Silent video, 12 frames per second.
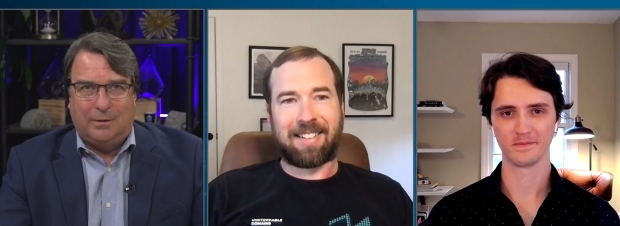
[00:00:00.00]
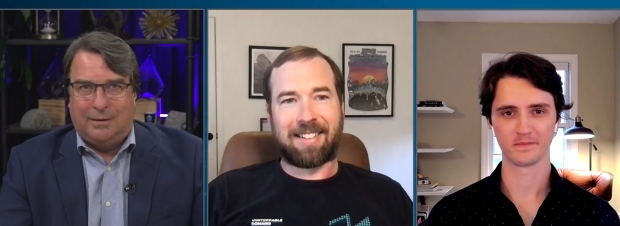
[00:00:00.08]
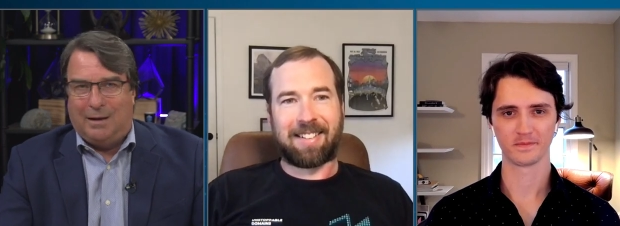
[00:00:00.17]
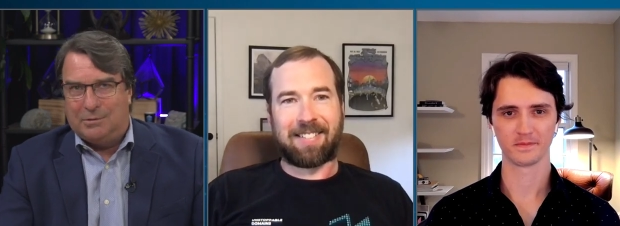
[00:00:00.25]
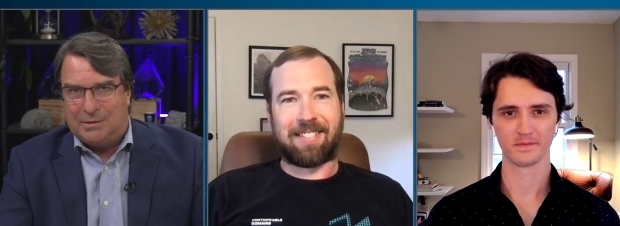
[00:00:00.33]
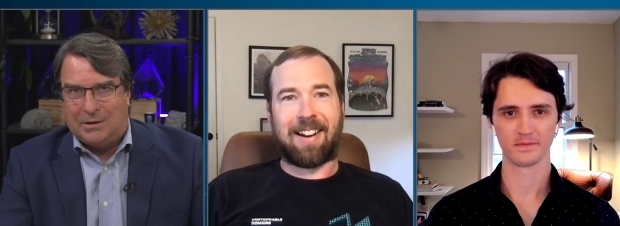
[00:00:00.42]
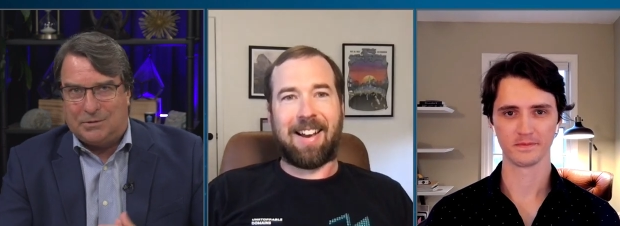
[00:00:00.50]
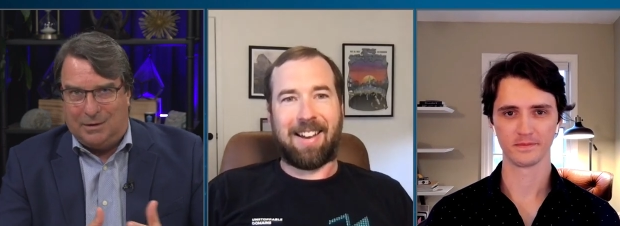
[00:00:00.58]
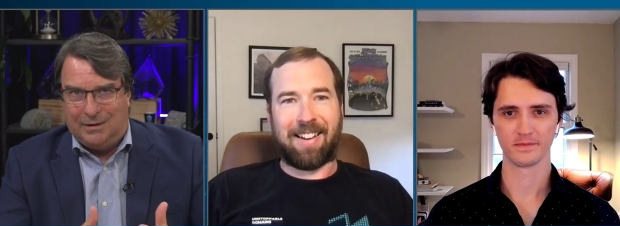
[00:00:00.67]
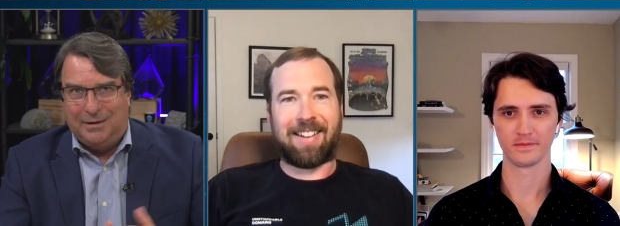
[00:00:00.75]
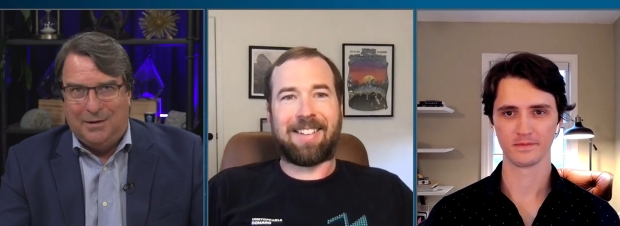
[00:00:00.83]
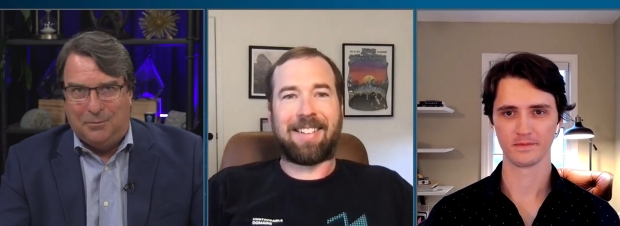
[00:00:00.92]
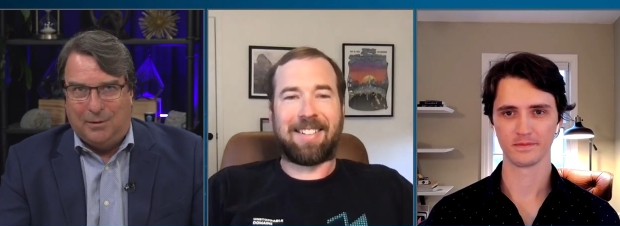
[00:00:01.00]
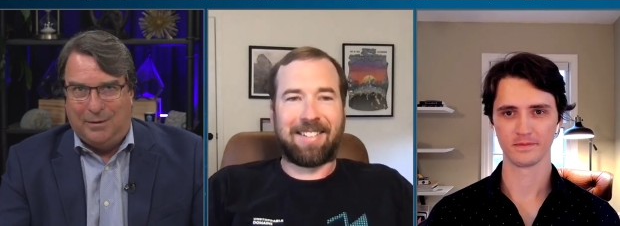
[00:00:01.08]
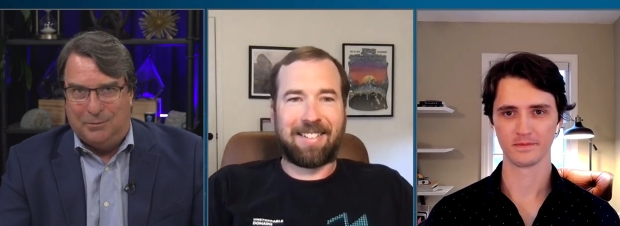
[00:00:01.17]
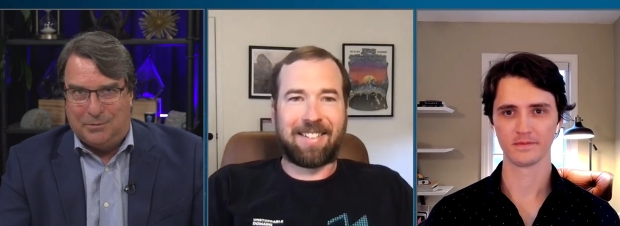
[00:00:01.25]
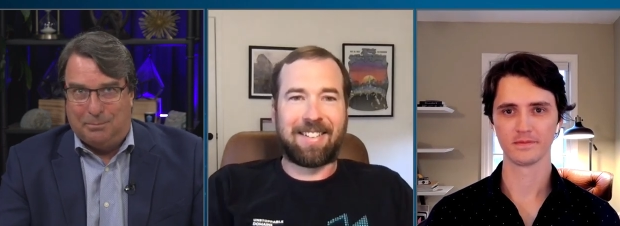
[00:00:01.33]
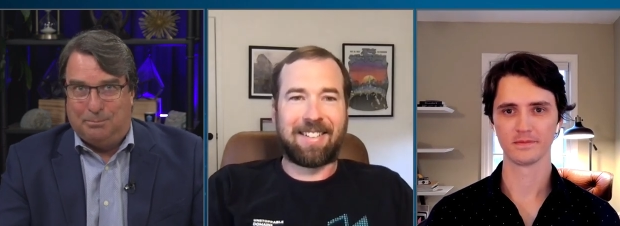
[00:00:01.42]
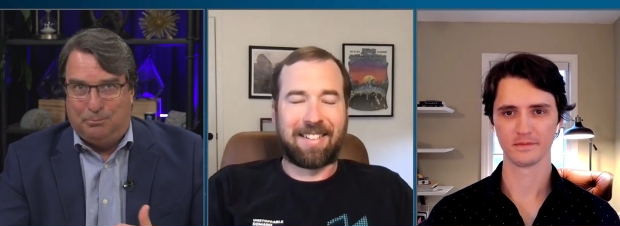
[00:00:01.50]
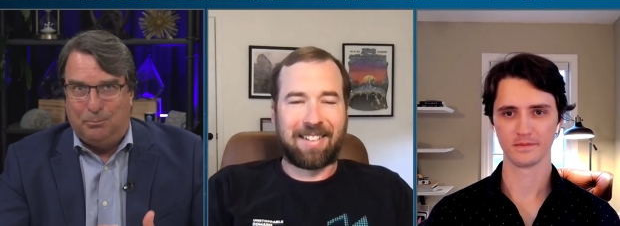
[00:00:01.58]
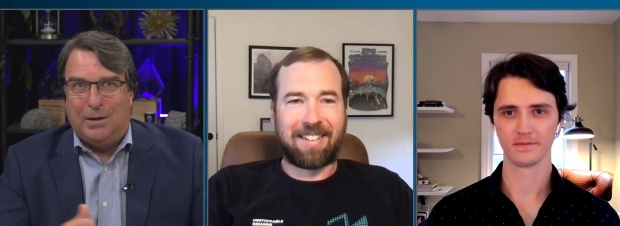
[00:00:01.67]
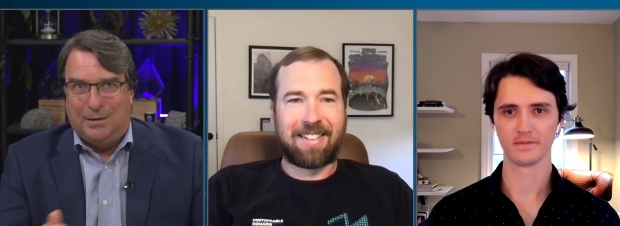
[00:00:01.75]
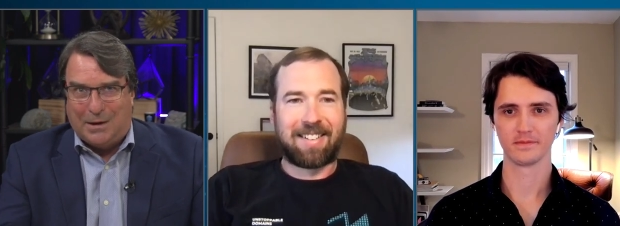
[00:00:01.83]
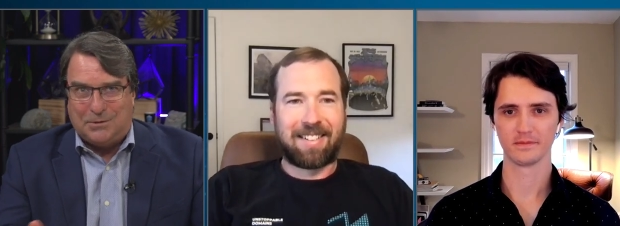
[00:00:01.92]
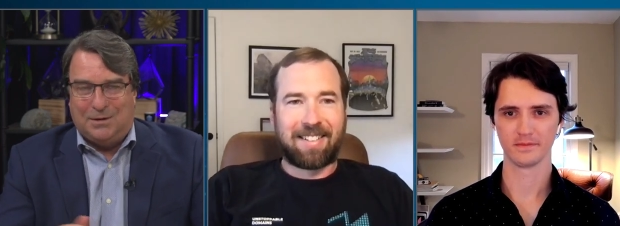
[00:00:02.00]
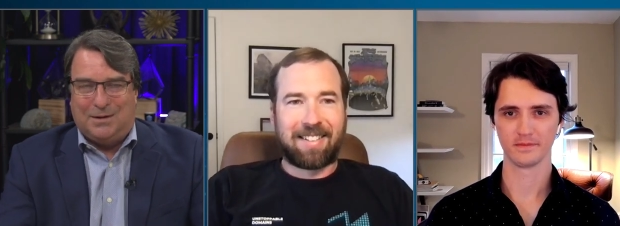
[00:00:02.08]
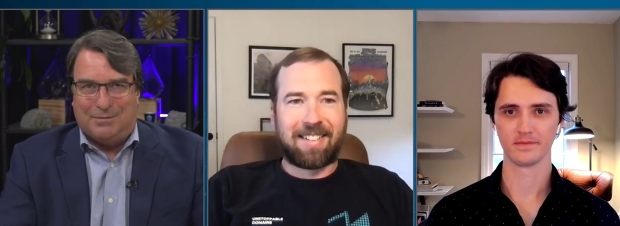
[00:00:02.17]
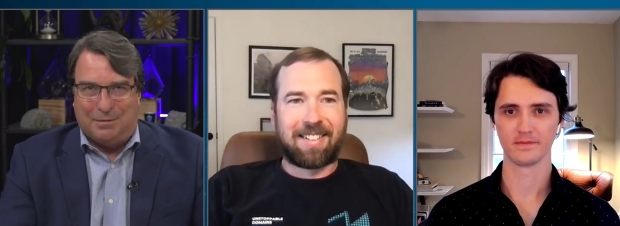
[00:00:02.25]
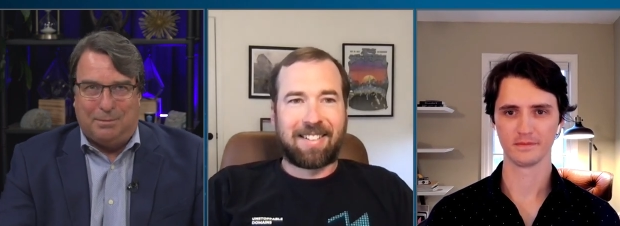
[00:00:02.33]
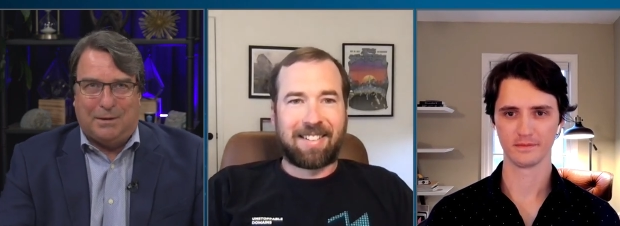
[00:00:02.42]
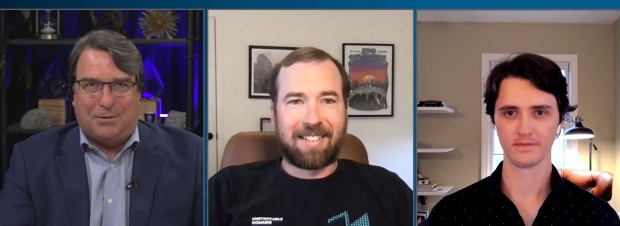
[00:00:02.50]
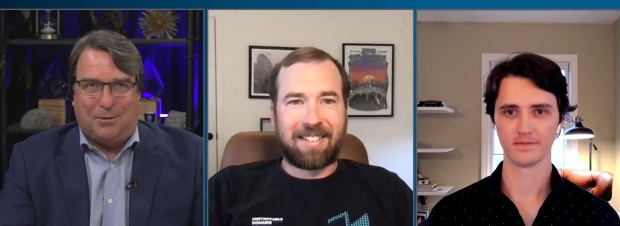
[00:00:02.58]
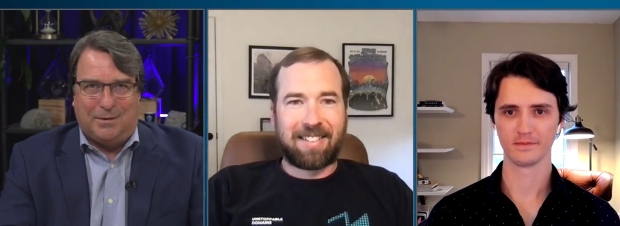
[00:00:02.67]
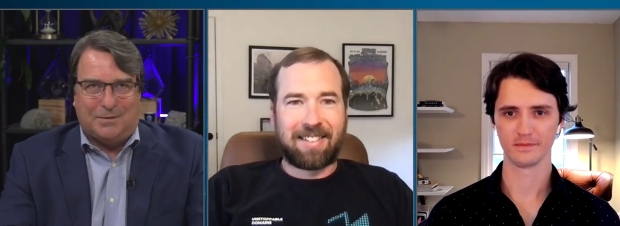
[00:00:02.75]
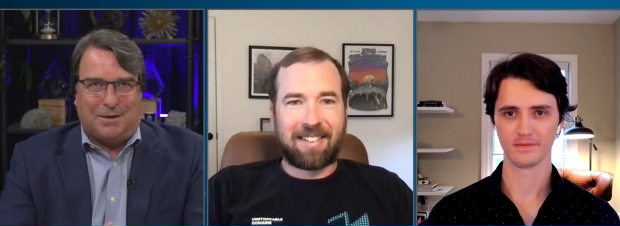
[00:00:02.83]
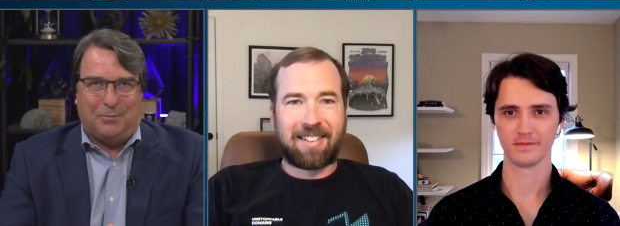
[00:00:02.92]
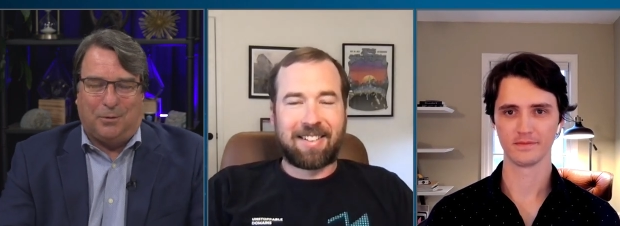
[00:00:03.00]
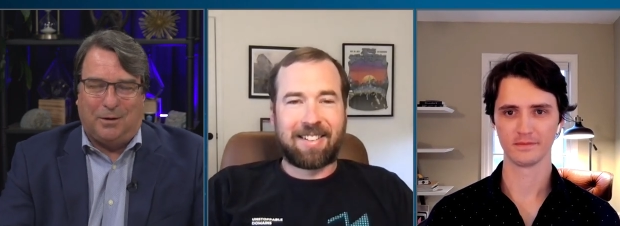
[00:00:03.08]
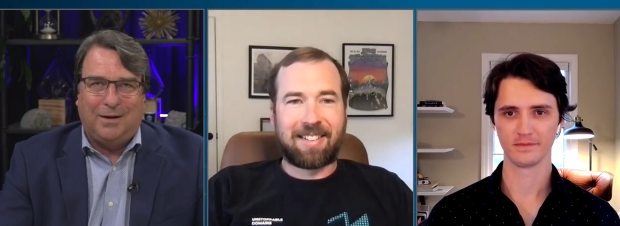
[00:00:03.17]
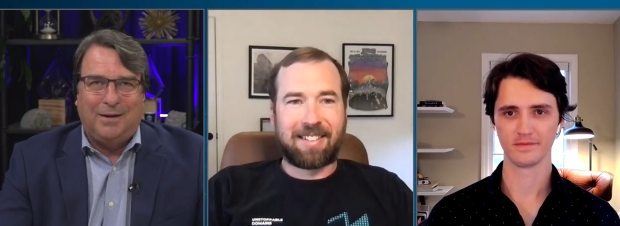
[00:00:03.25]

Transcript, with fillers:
Speaker 1: That was like right. when it was a, you can actually give a Bitcoin to someone.